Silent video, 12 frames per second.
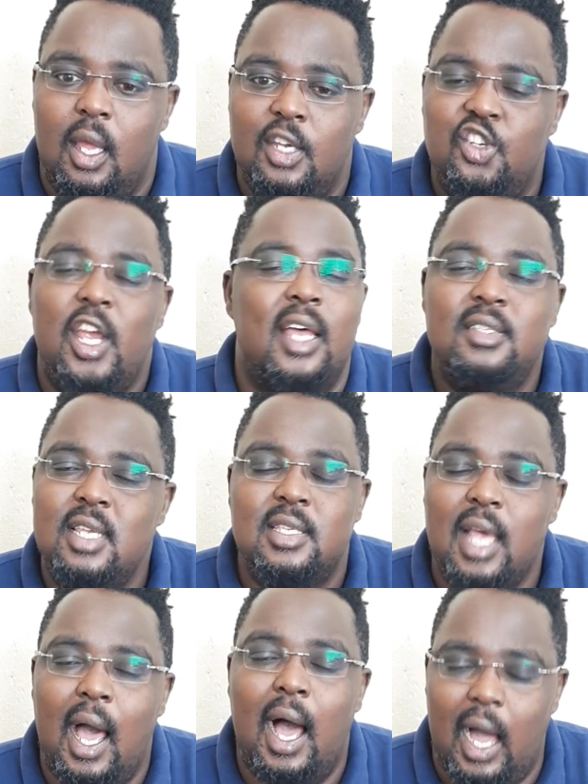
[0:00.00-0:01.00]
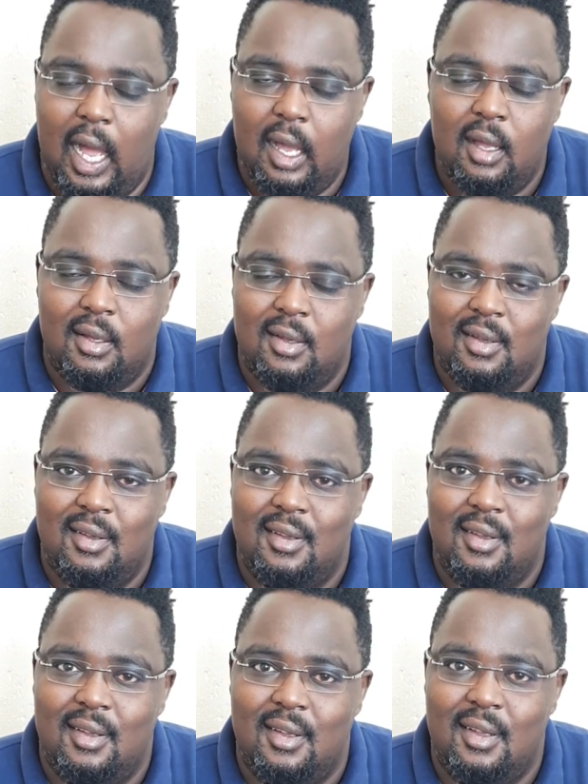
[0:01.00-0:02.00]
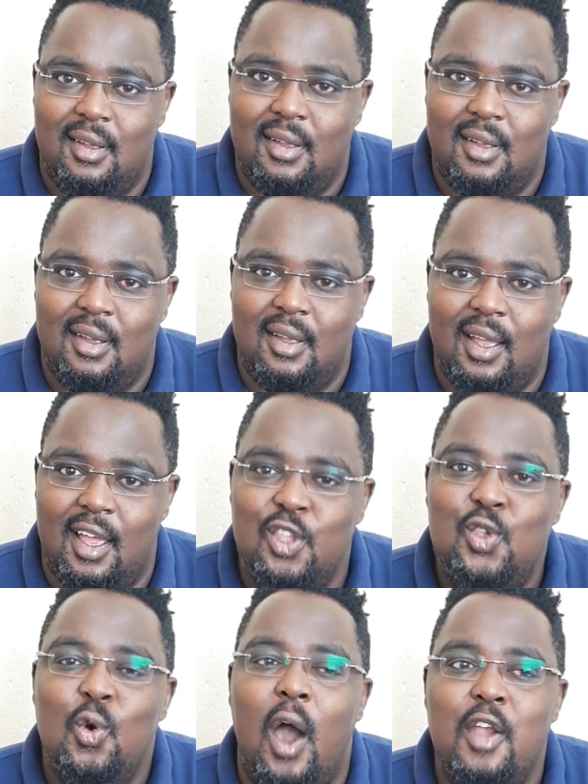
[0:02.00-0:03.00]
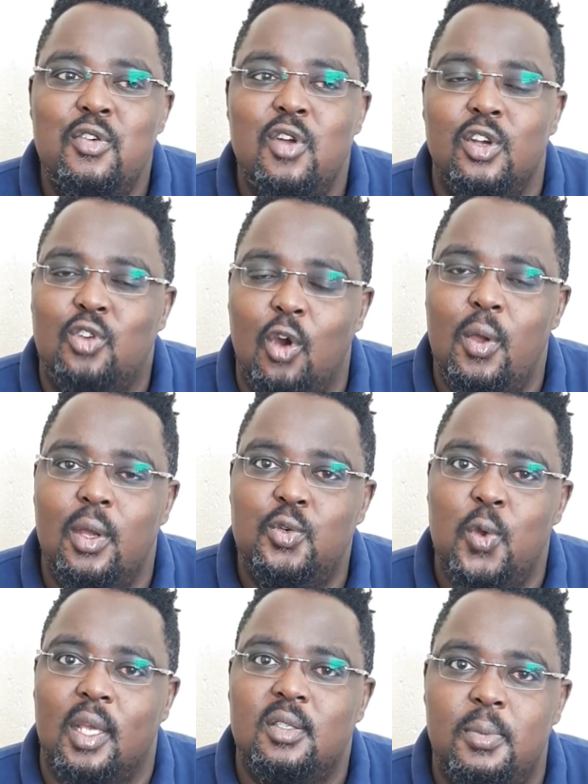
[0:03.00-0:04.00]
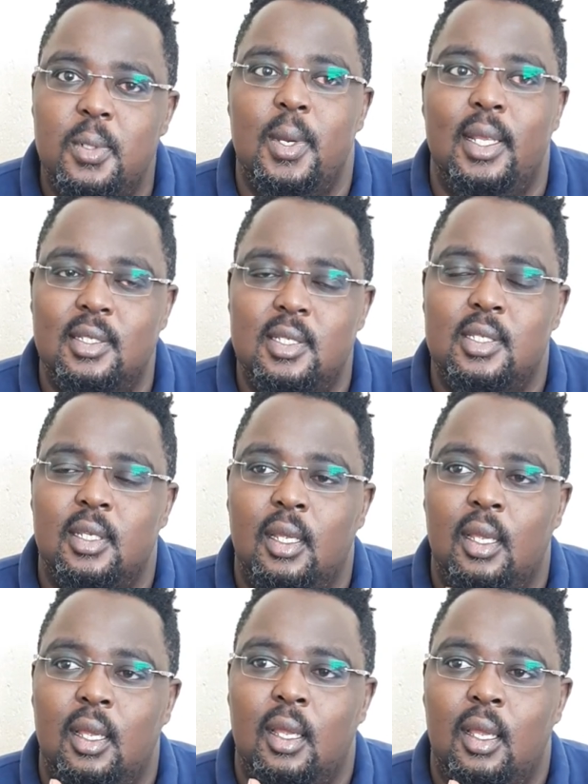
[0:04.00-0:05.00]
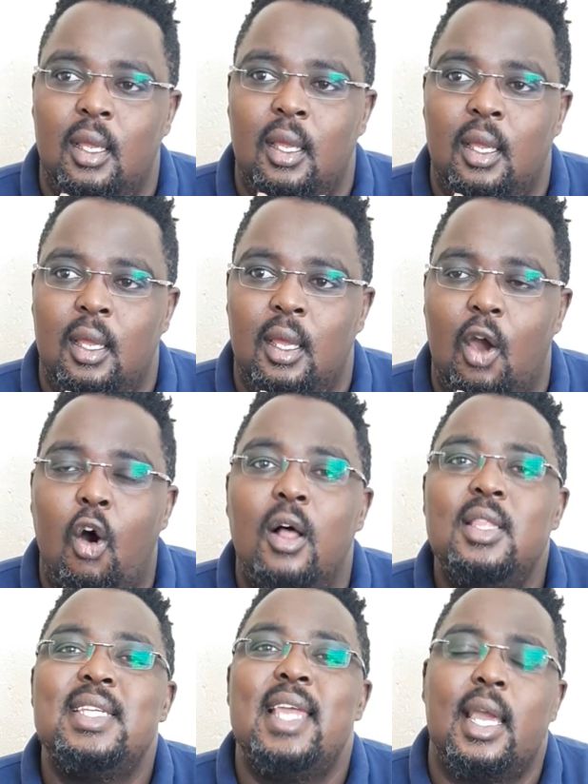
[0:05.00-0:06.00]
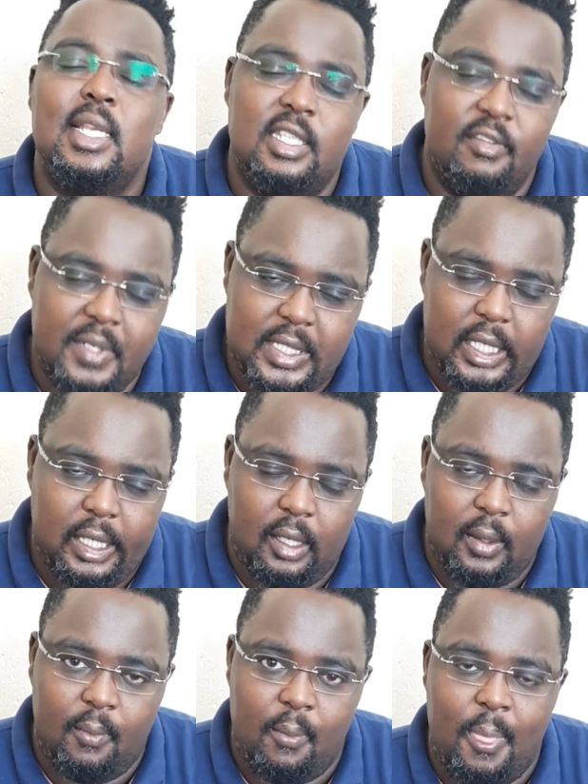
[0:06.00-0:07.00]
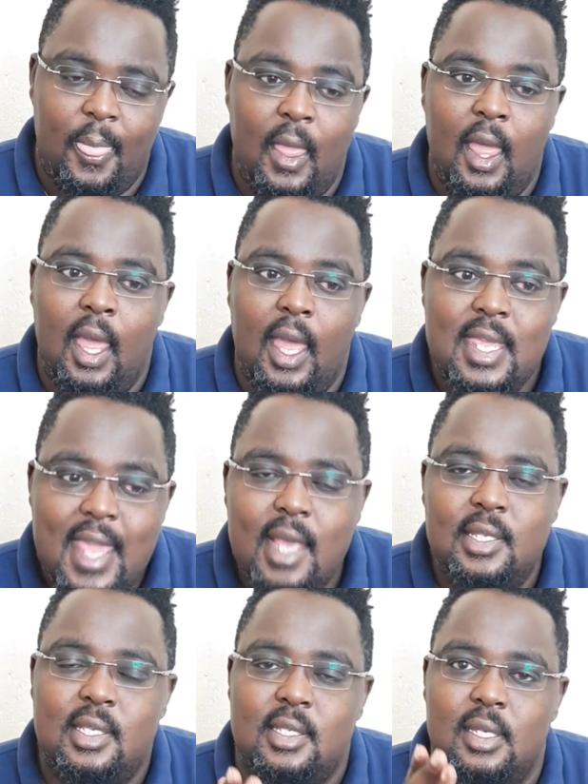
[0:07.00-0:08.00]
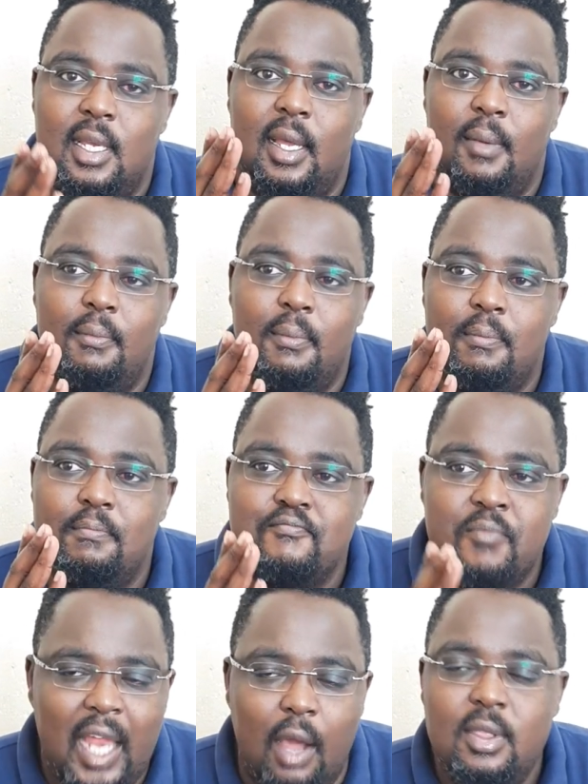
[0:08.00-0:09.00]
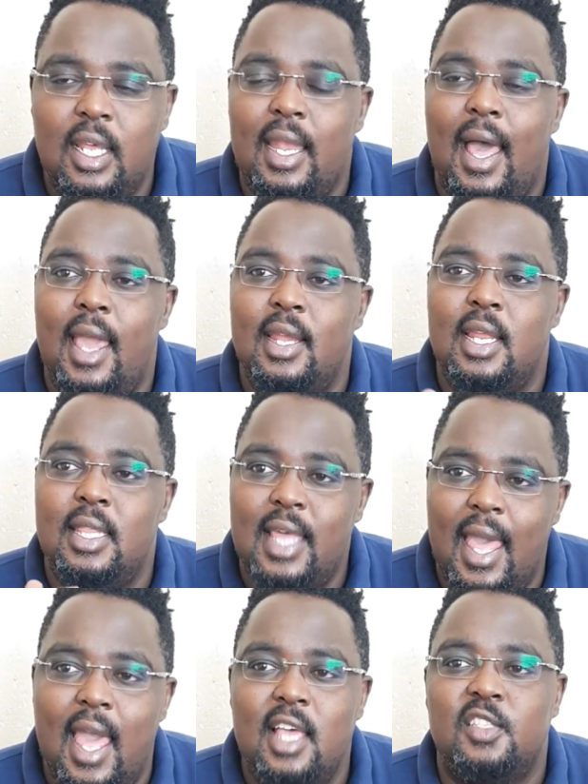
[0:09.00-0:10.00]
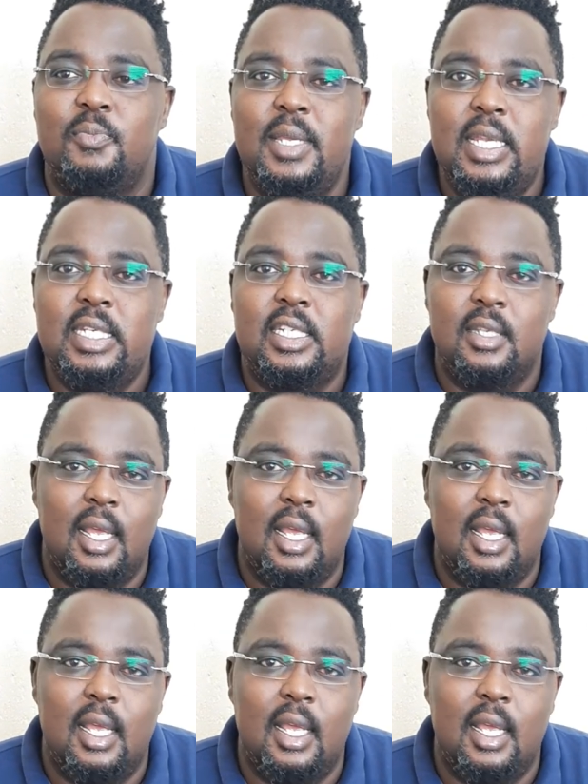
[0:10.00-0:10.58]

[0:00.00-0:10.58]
chances are you are not going to experience all the negativity. Yes, down the line, there has been